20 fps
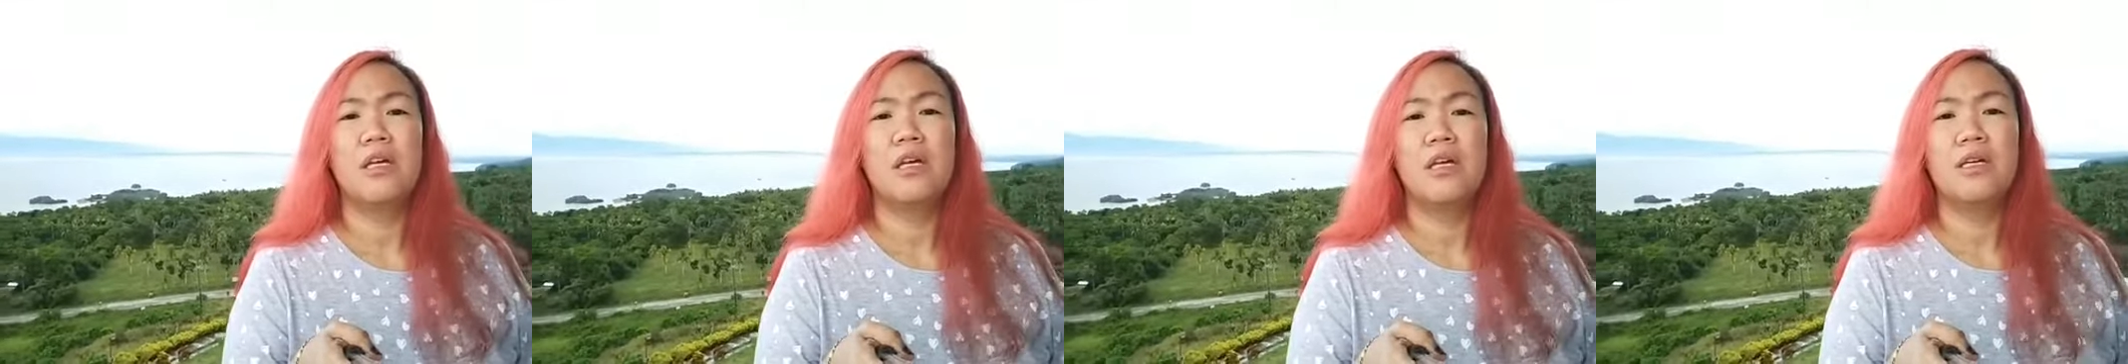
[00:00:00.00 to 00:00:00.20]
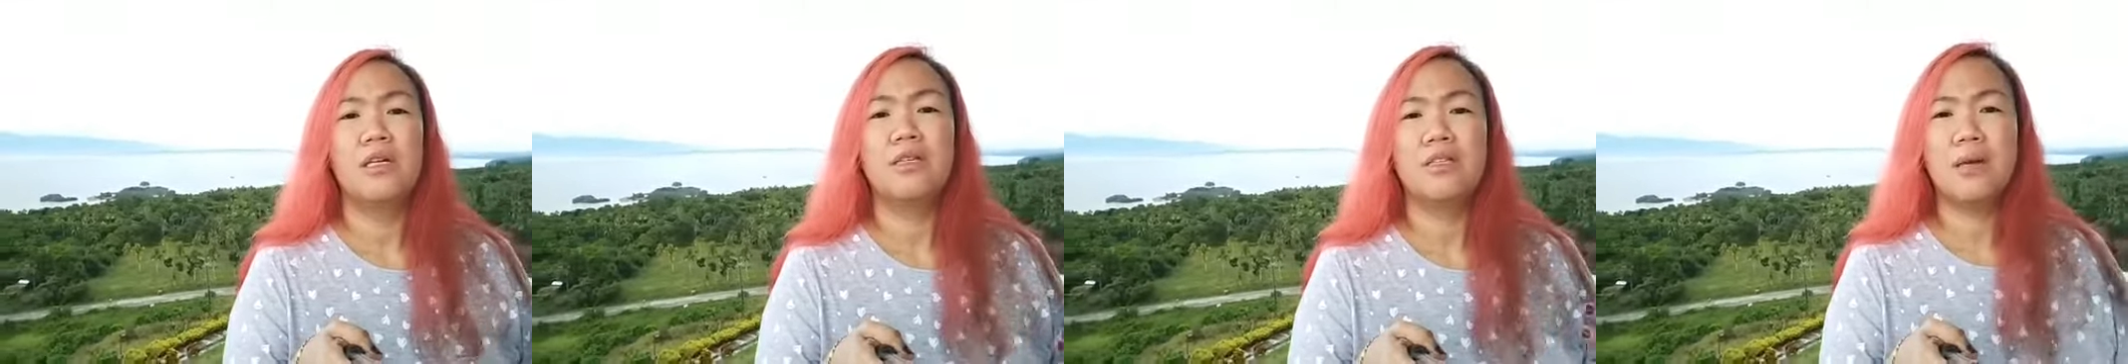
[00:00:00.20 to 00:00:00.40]

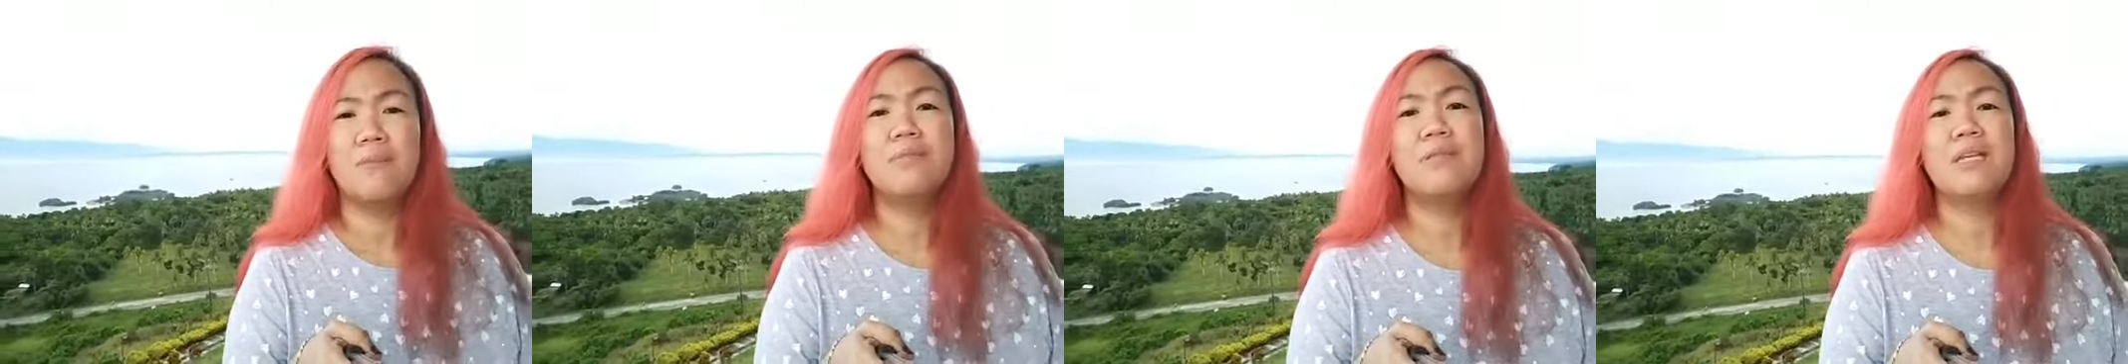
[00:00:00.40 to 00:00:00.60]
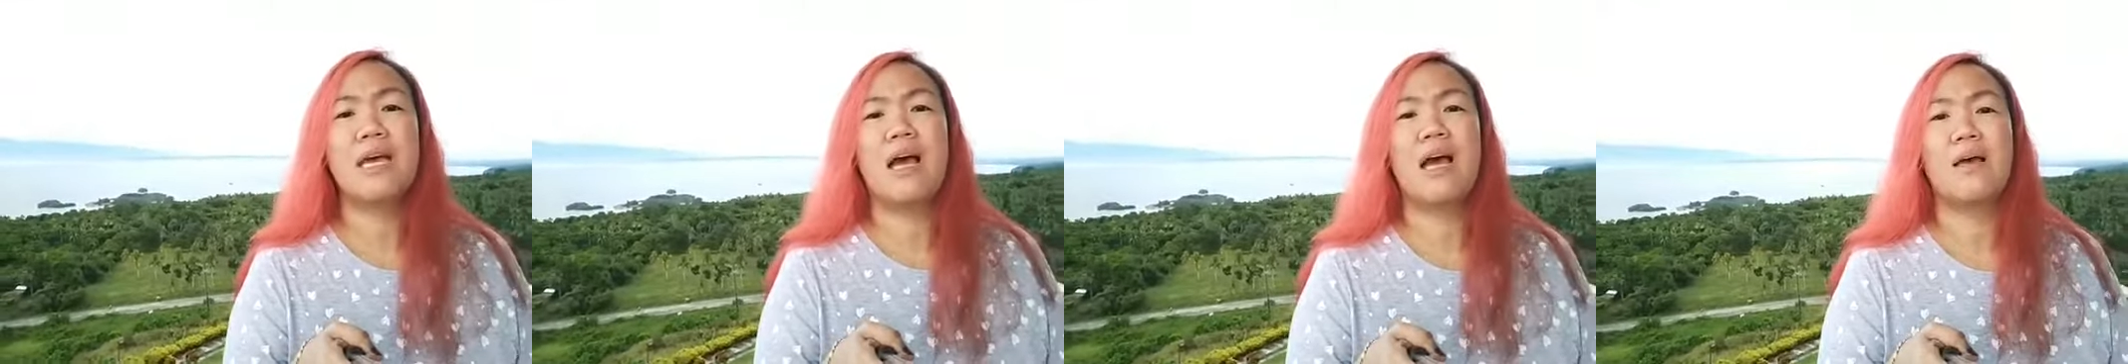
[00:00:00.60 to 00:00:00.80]

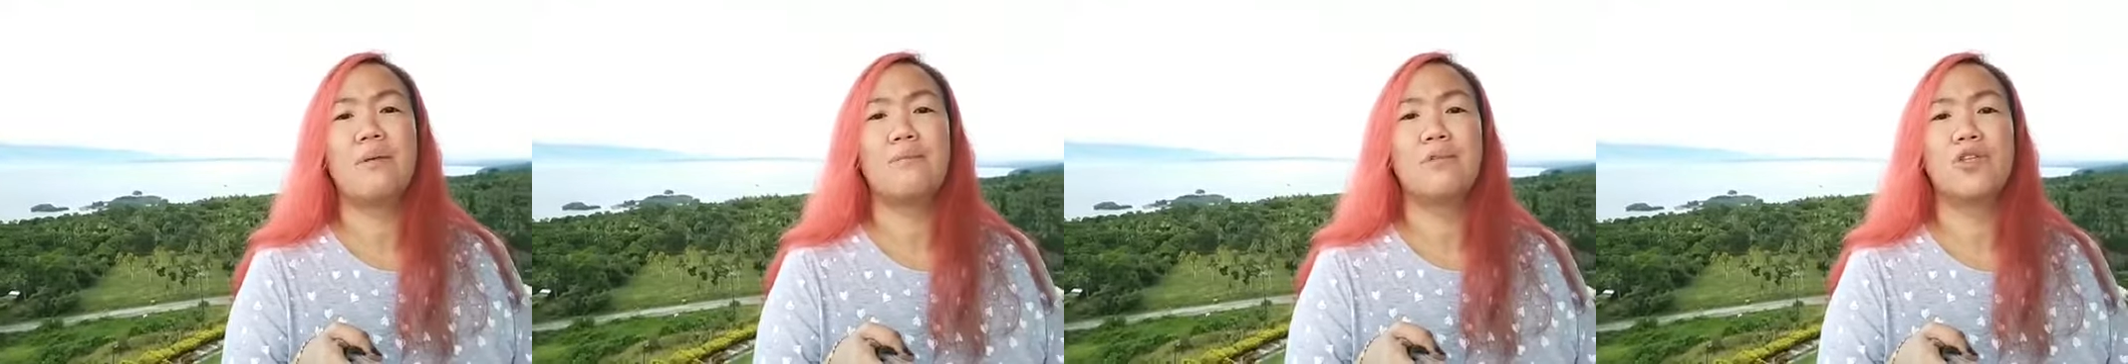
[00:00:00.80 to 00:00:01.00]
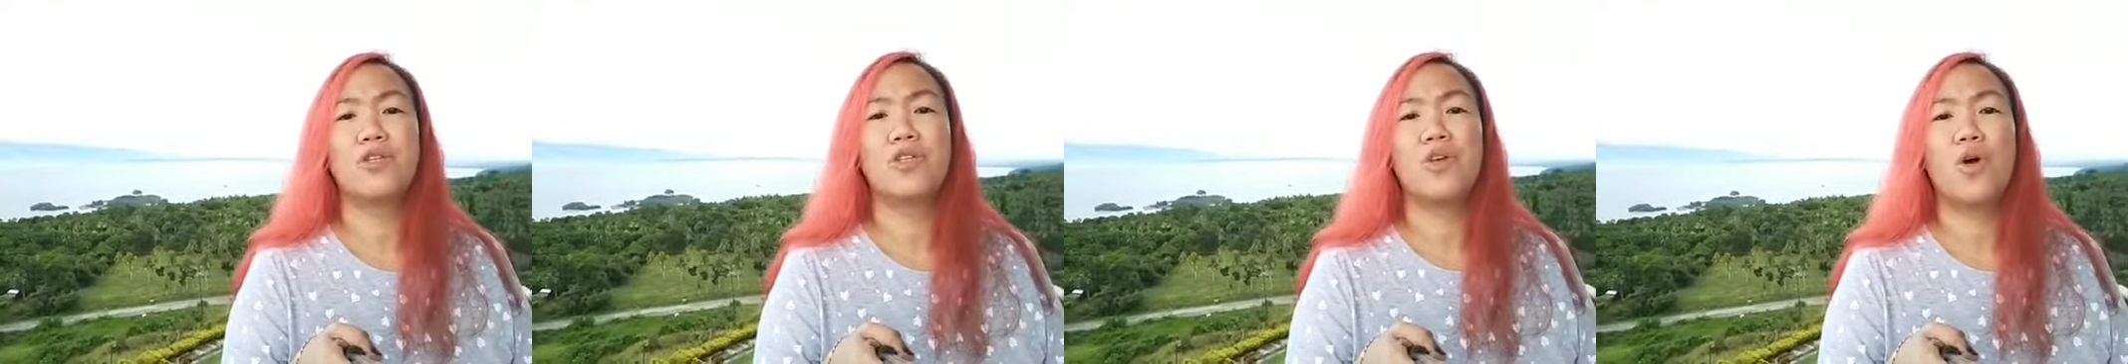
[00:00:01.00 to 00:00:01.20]

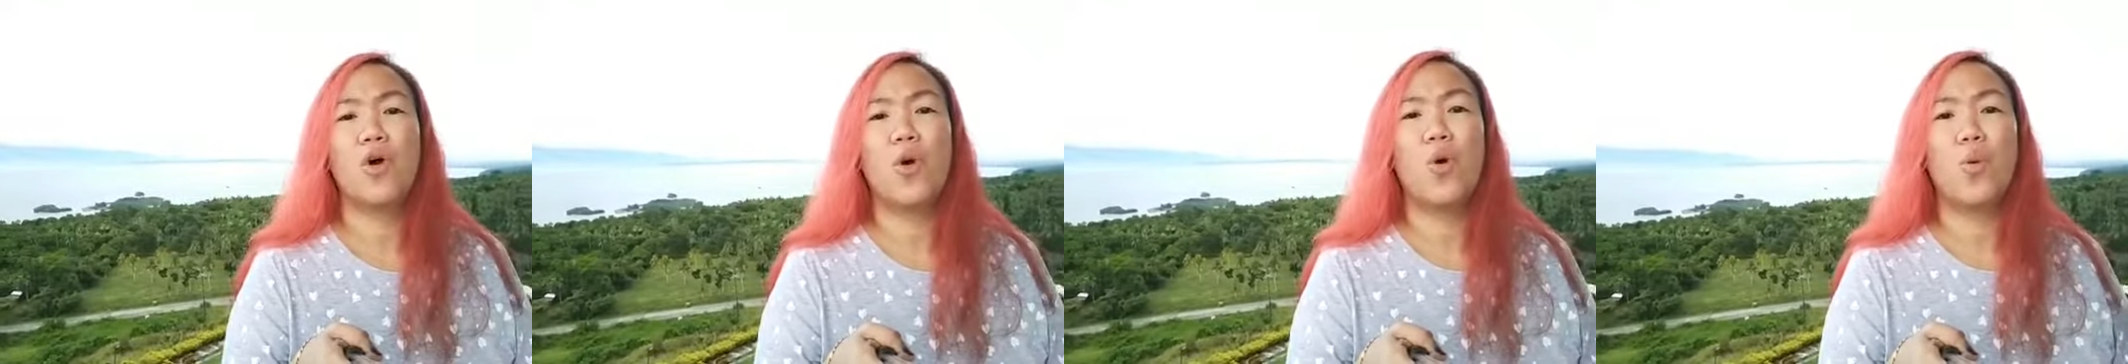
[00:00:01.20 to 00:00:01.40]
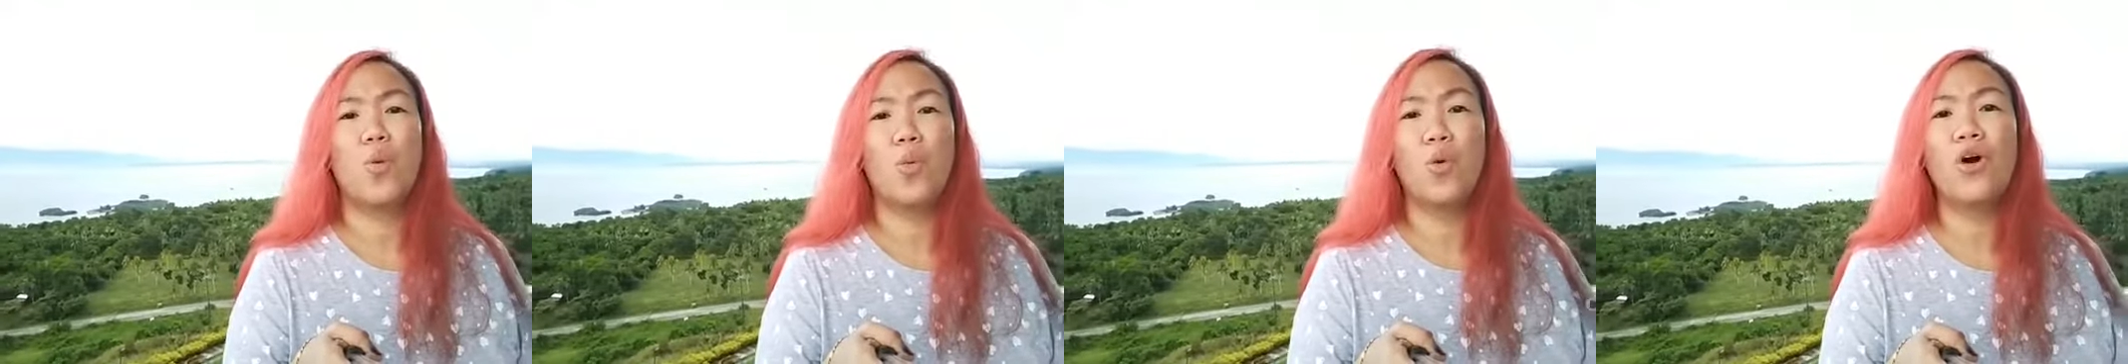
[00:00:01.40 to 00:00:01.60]
Sometimes
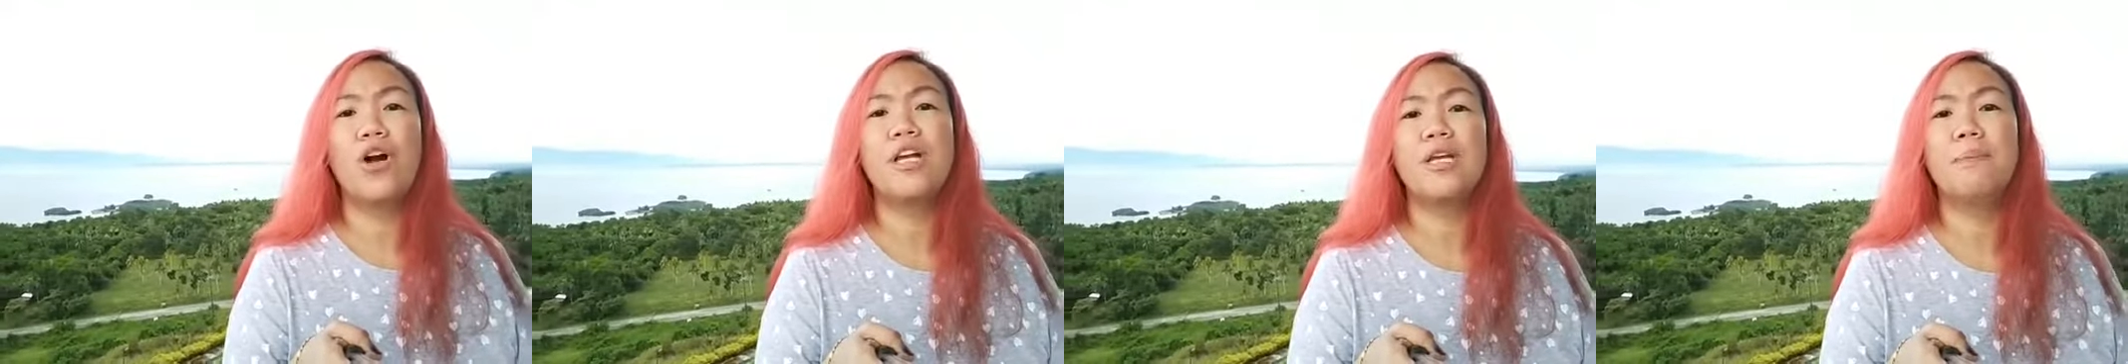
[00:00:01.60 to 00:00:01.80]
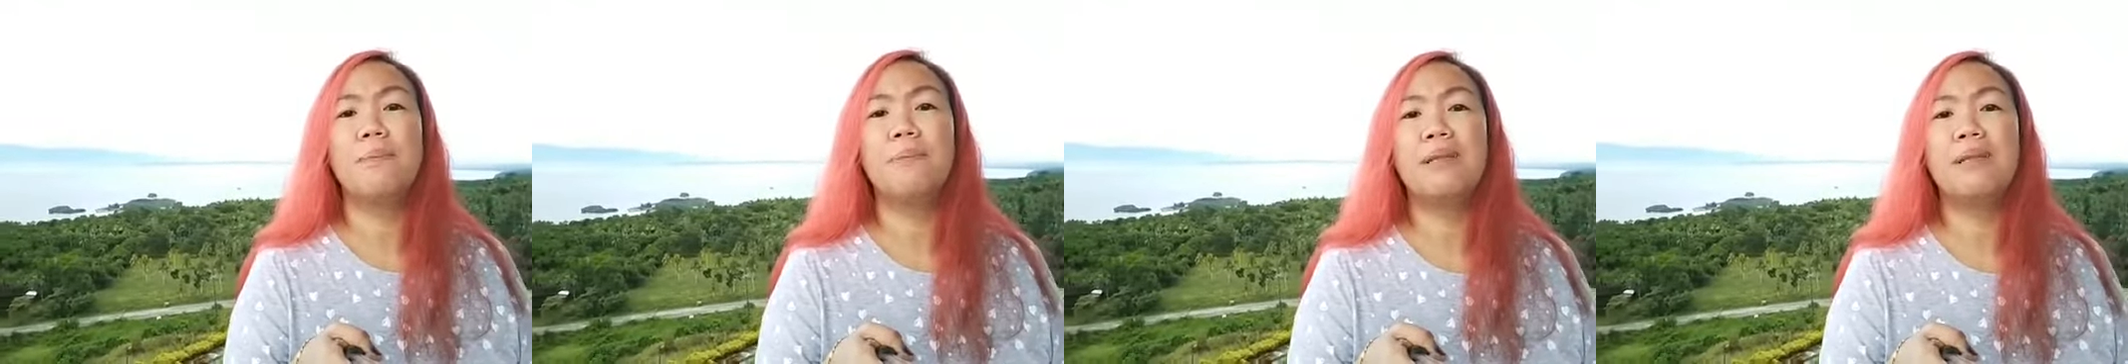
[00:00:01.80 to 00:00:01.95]
work